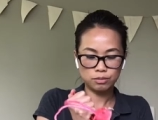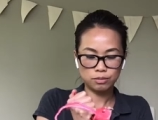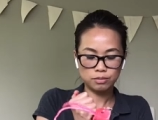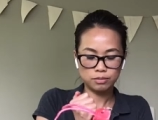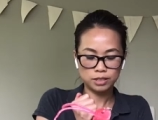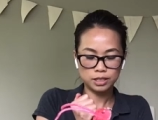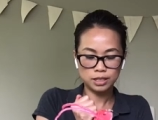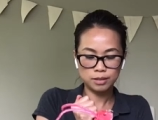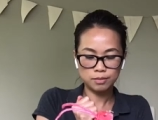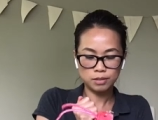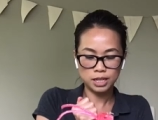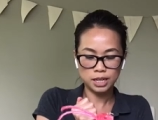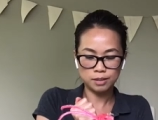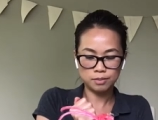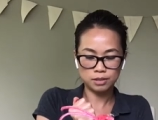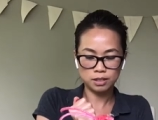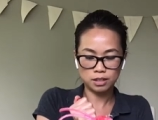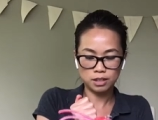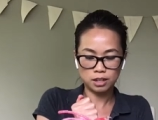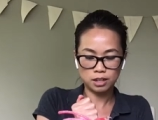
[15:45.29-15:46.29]
sometimes
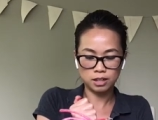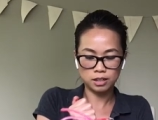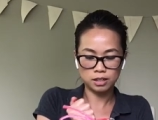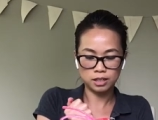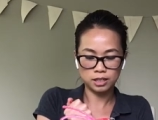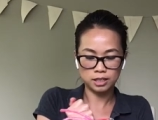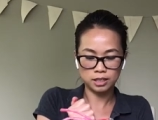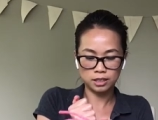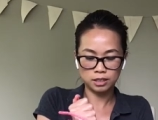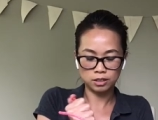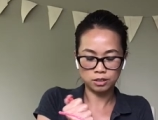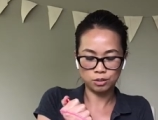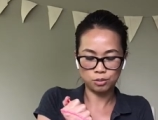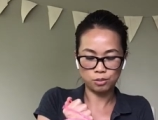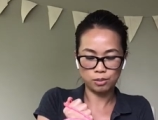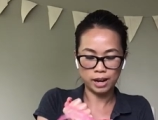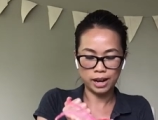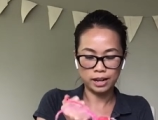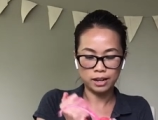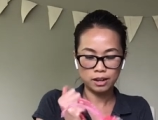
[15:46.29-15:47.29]
the carton is a little
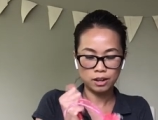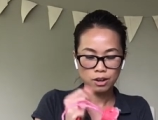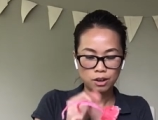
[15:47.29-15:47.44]
wet